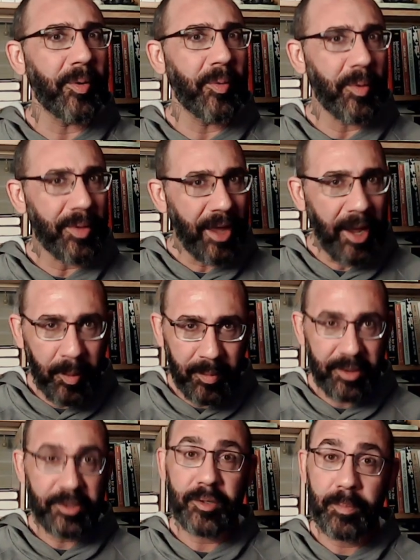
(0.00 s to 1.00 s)
with how many
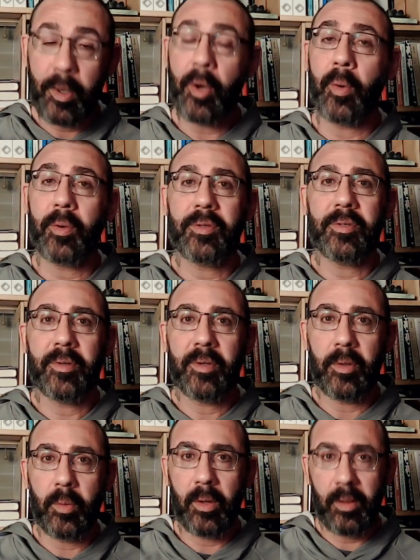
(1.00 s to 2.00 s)
spokes
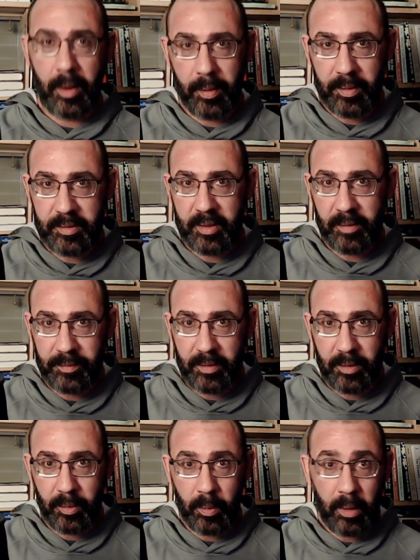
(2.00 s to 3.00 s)
you allow yourself to
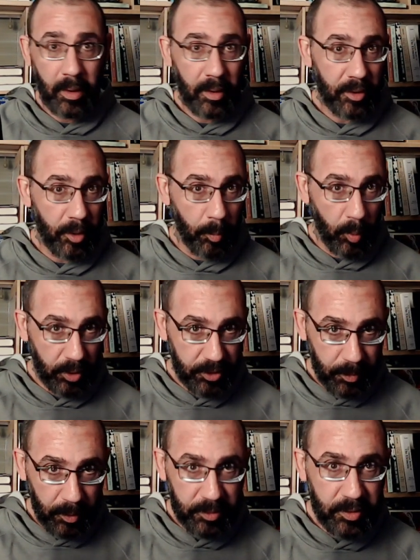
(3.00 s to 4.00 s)
do. The more
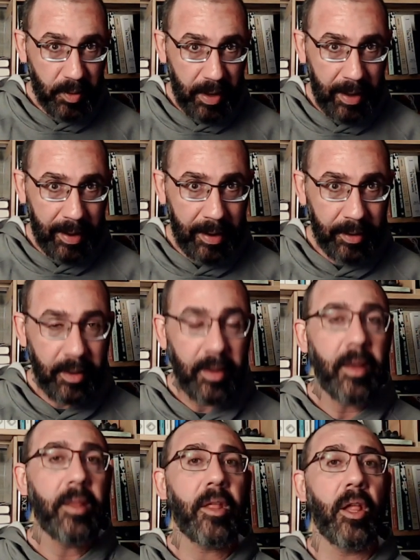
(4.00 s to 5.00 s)
spokes you add,
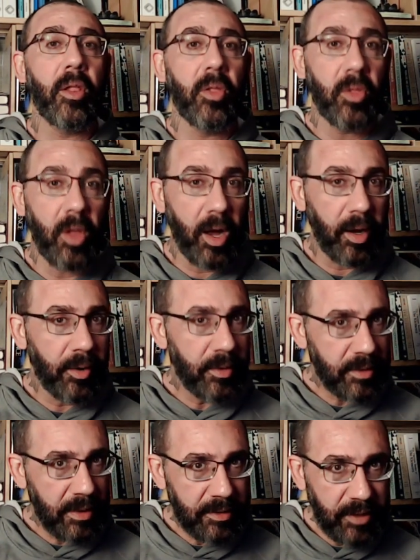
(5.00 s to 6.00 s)
the longer it's
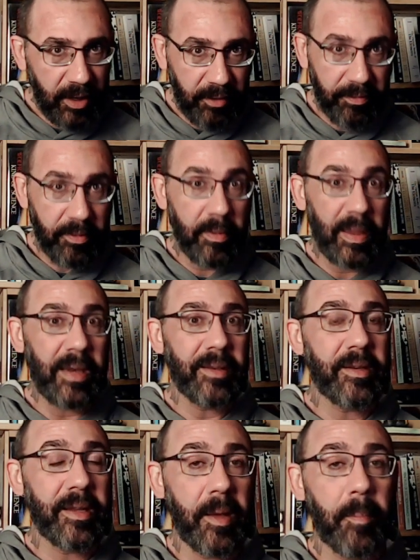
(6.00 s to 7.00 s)
going to take for you to
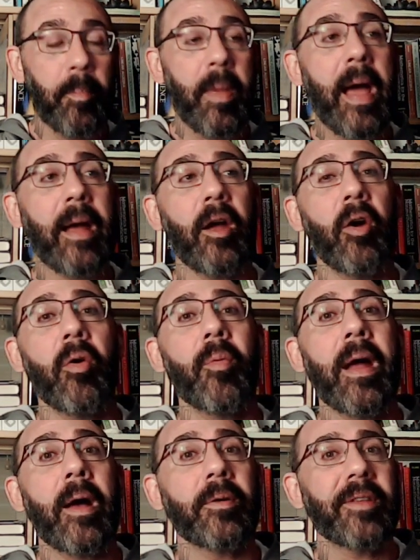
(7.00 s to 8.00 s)
get back
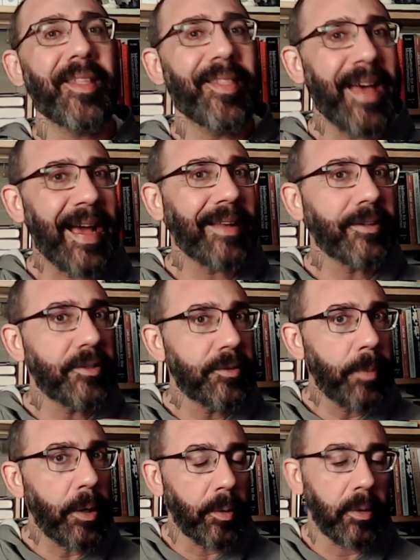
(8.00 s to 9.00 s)
around to that
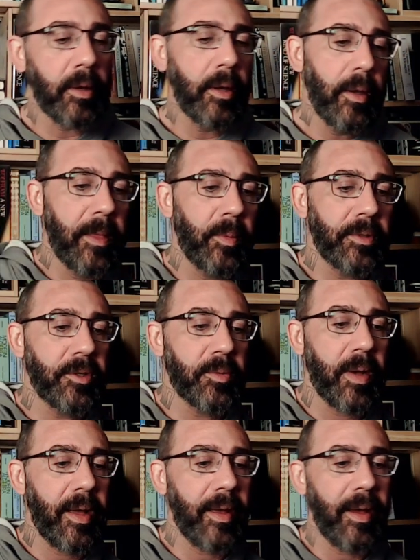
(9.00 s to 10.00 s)
spoke, which is
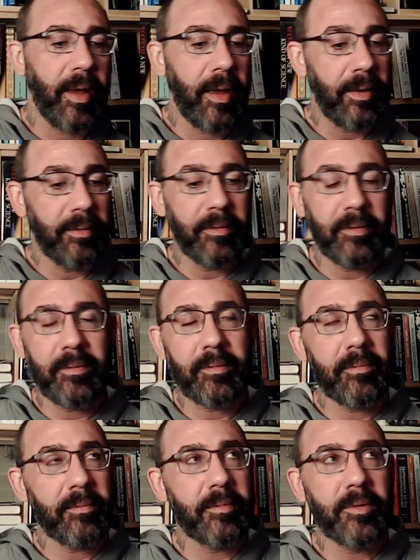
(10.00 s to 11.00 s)
why I
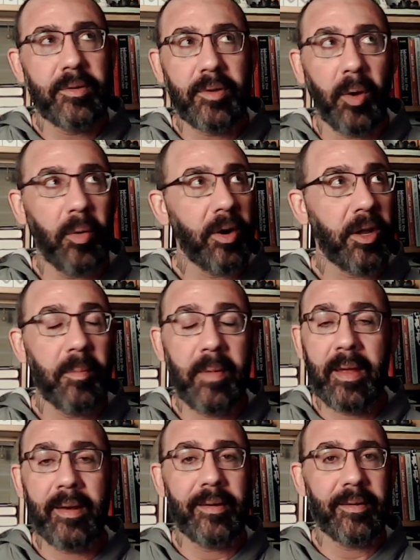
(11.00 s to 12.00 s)
don't
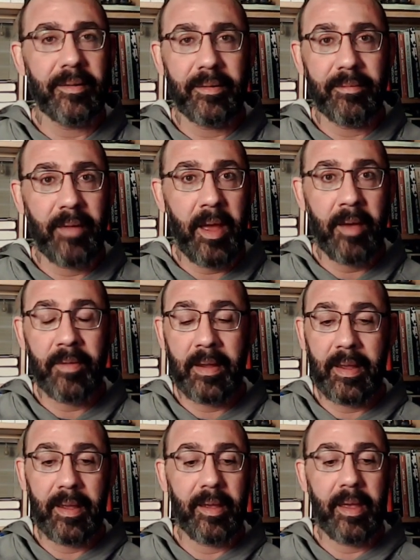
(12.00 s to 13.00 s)
recommend having
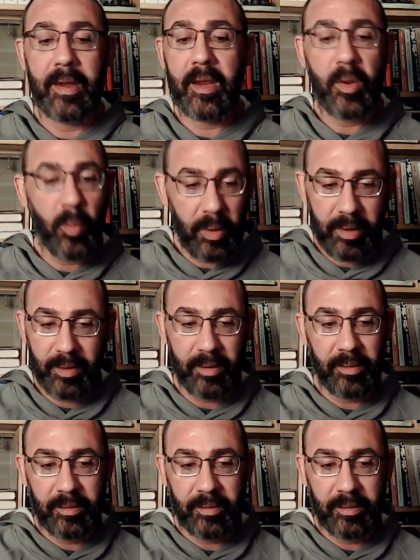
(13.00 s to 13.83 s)
any wheel